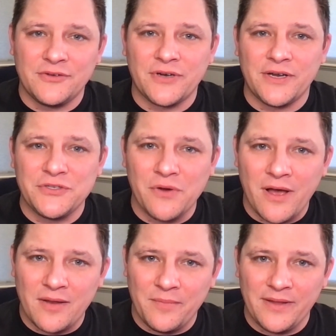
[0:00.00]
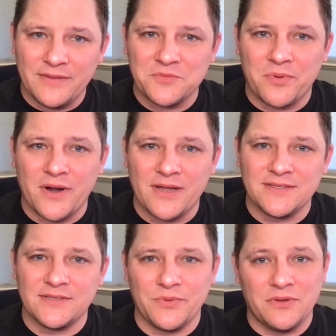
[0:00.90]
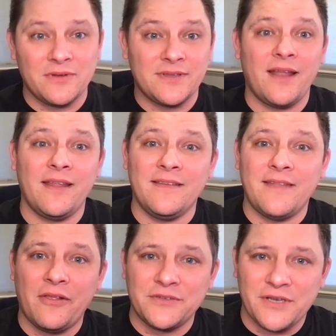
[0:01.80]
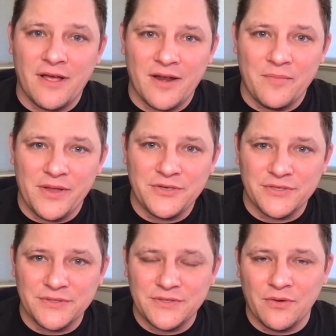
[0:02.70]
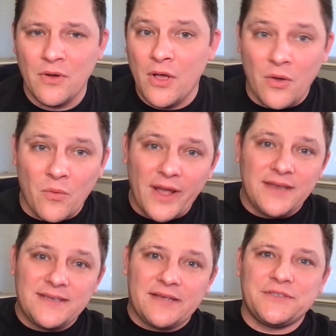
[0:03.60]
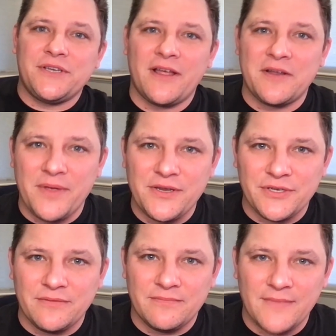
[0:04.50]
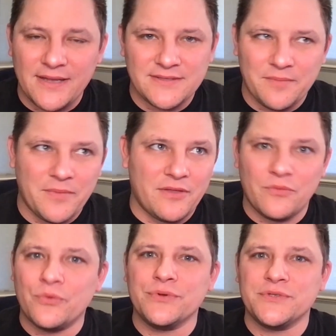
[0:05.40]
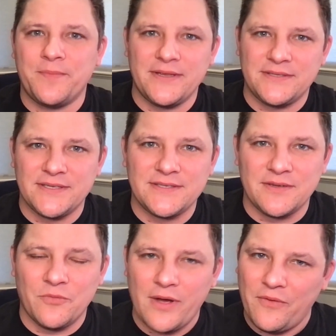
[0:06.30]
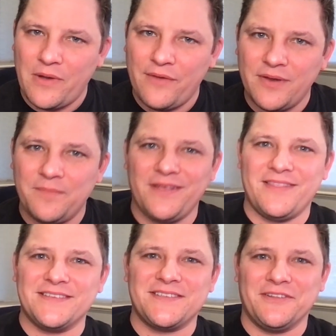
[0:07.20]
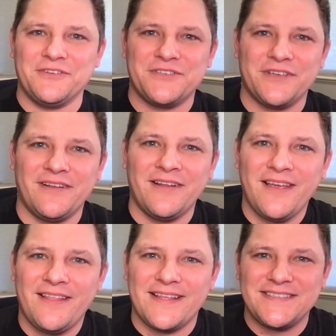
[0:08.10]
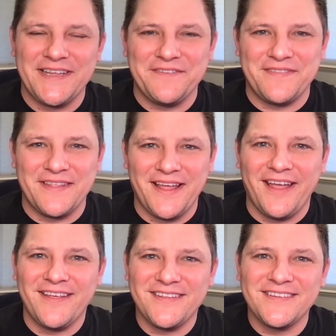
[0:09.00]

trying to automate this process, we looked at intelligent automation. So why intelligent automation, not some other rules-based system? Why would it be this solution that saved the day?